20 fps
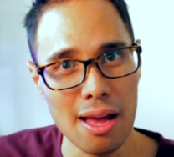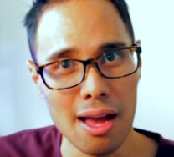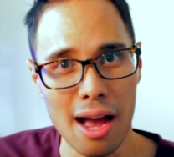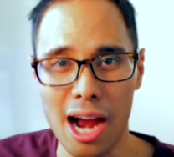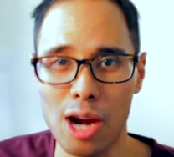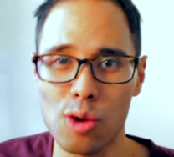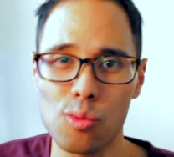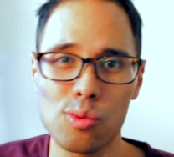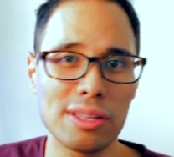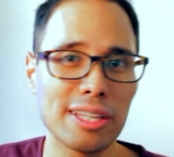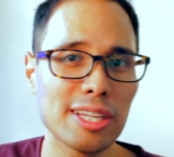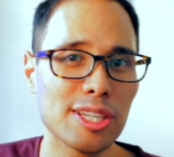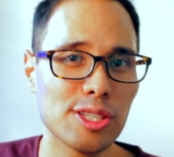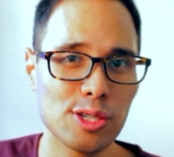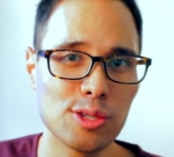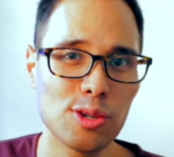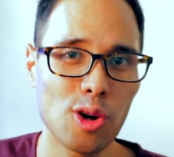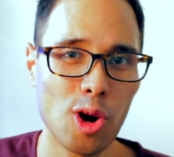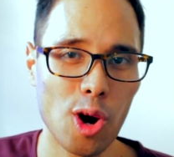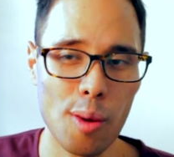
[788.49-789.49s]
I really
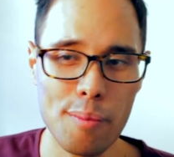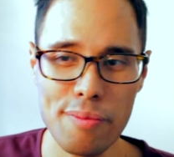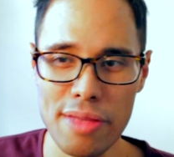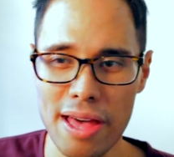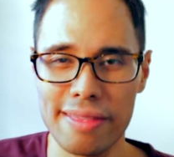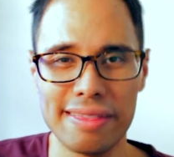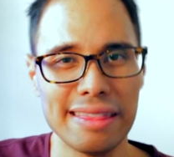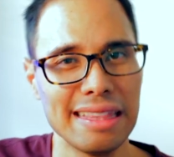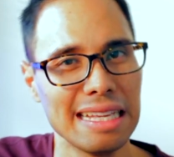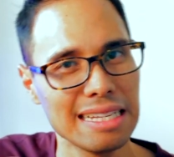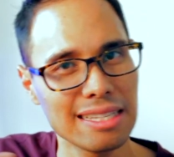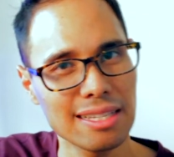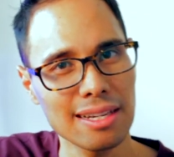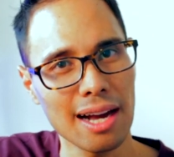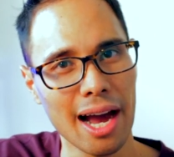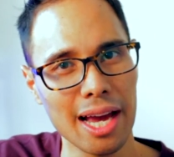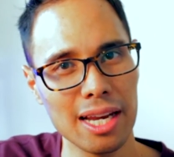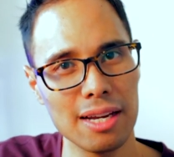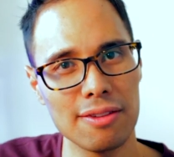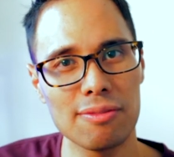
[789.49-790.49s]
do hope that these
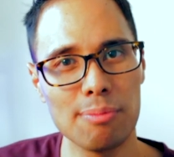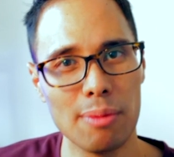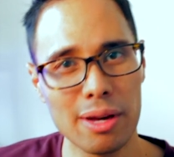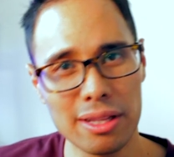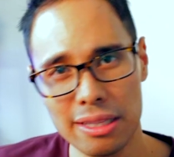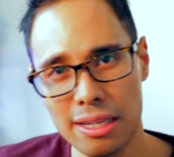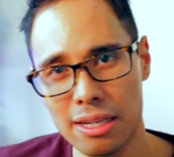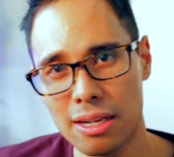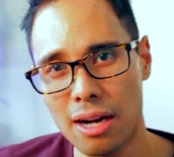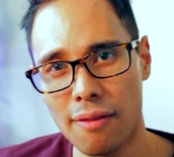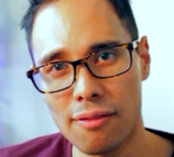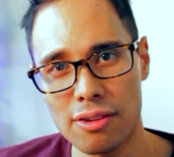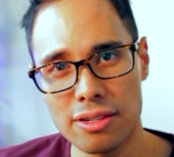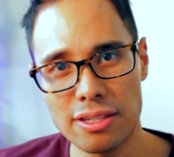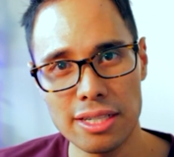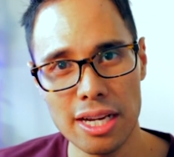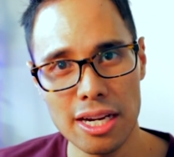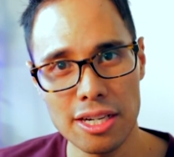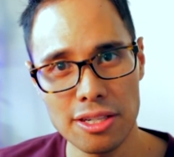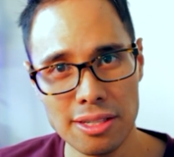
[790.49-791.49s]
kind of monthly
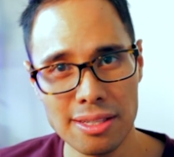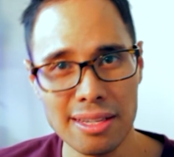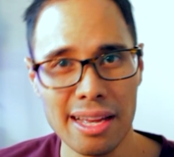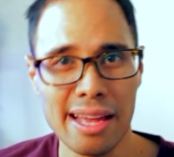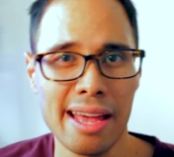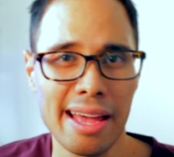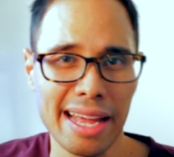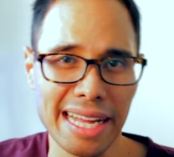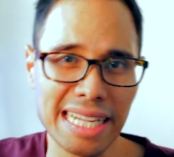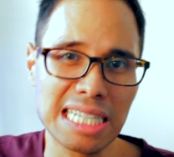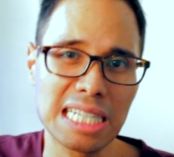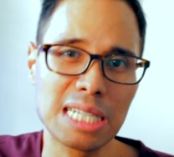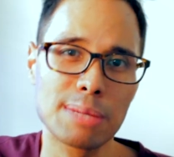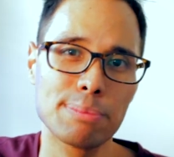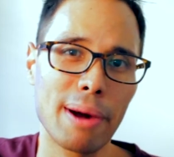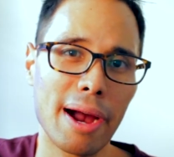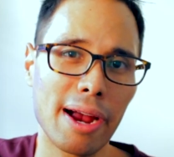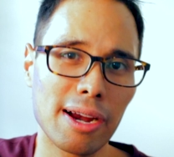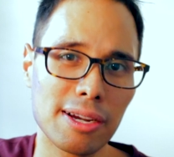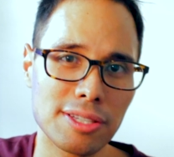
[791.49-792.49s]
conversations
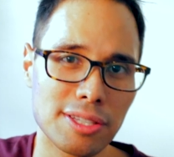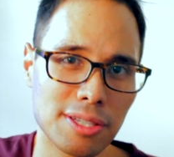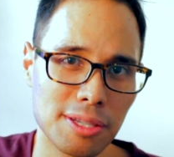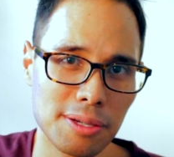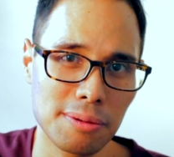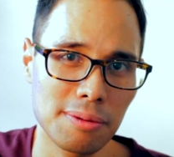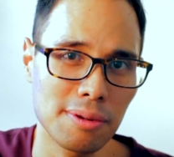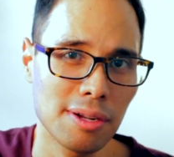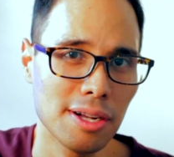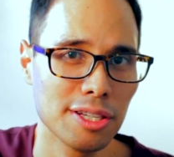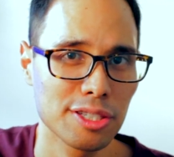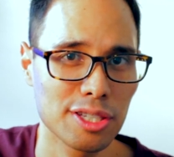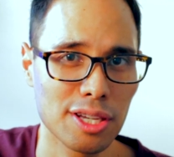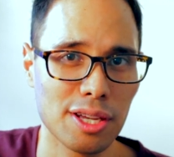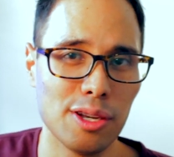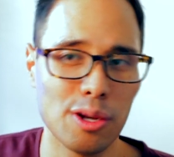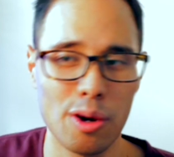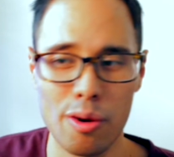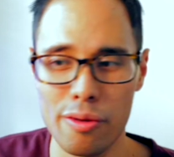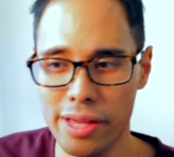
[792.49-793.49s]
inspires you to
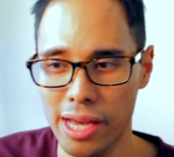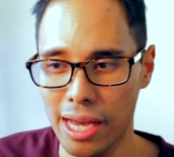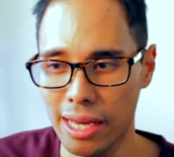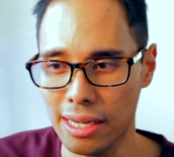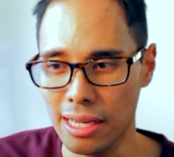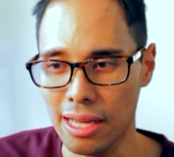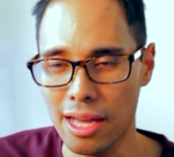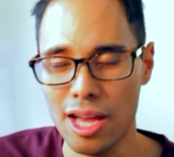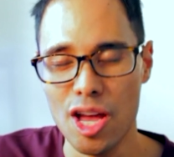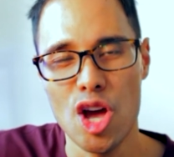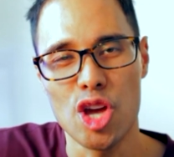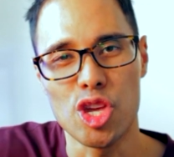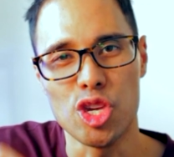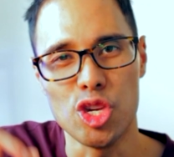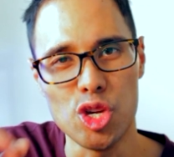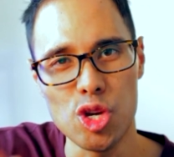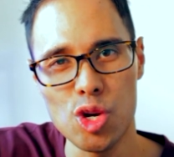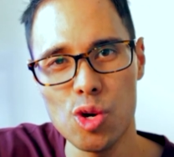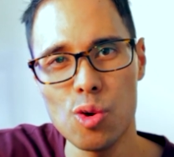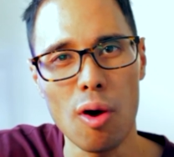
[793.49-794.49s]
know that
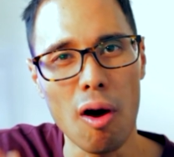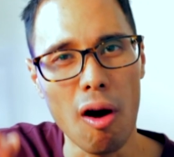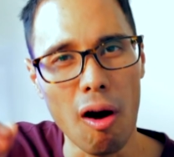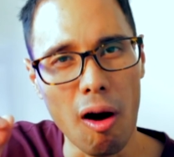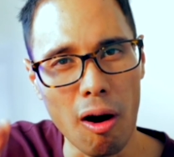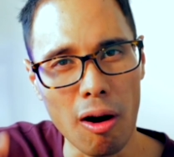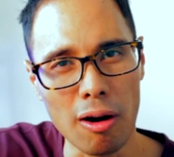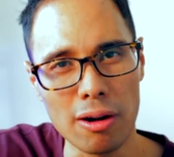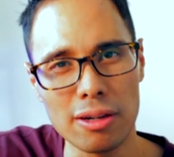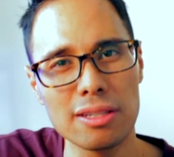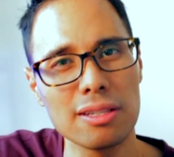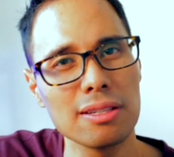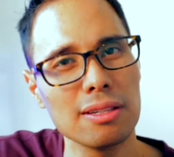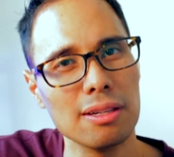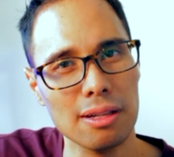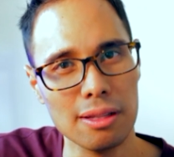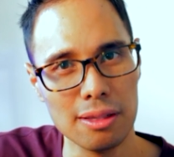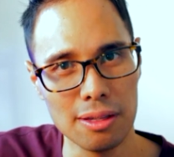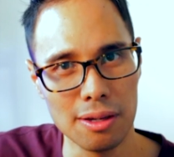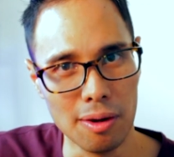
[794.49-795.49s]
you aren't
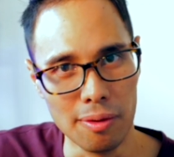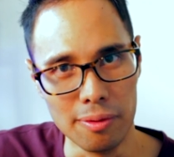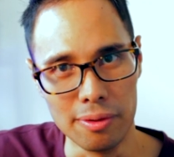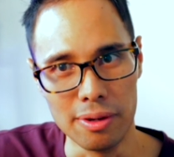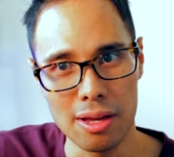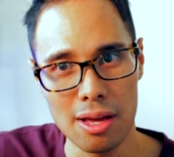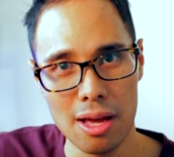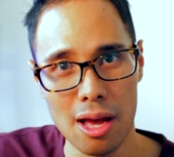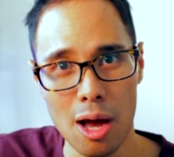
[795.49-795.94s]
alone.